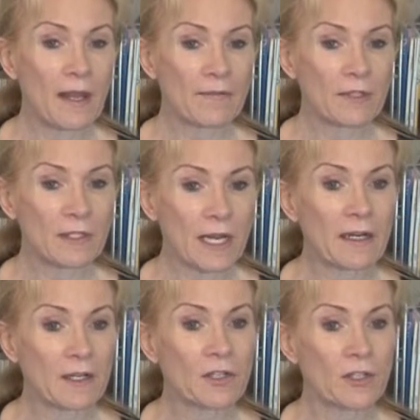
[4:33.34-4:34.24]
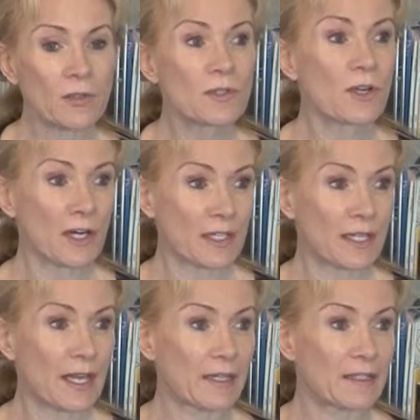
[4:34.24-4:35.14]
have decided to choose an
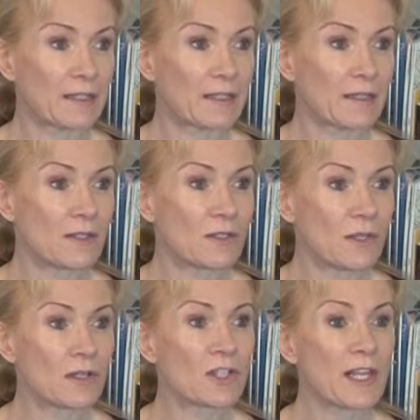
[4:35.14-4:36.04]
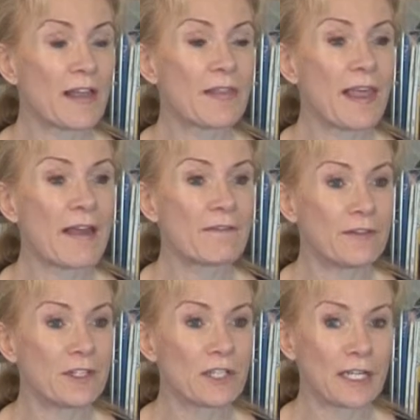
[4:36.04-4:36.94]
architect such that that
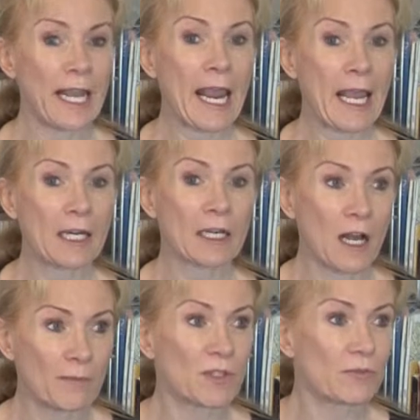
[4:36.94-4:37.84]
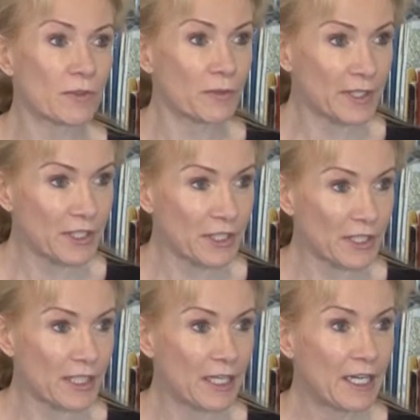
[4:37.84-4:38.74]
vision can come to
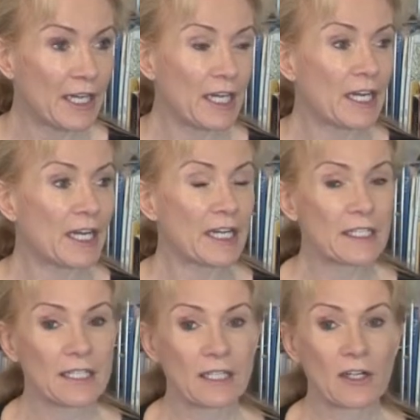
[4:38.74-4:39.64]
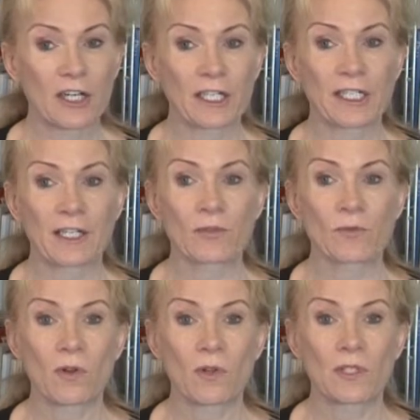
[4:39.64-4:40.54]
fruition. And I see the architect's
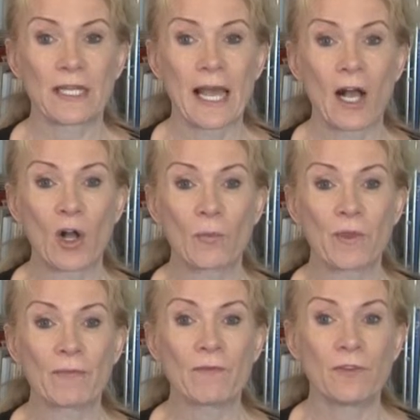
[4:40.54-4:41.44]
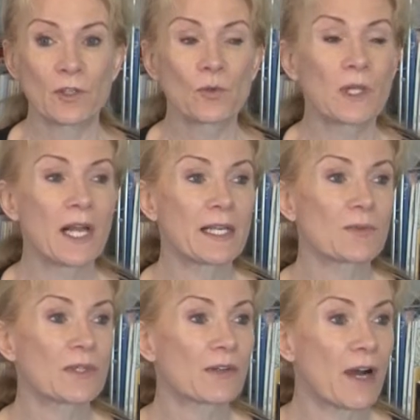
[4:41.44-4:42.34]
role is to help them
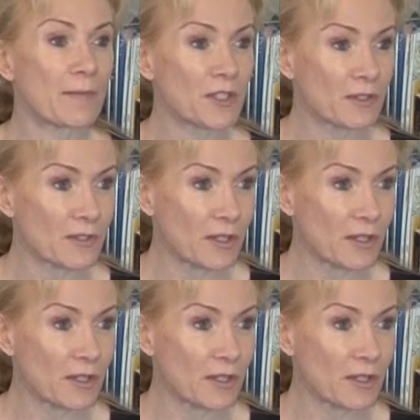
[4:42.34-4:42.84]
visualize what their options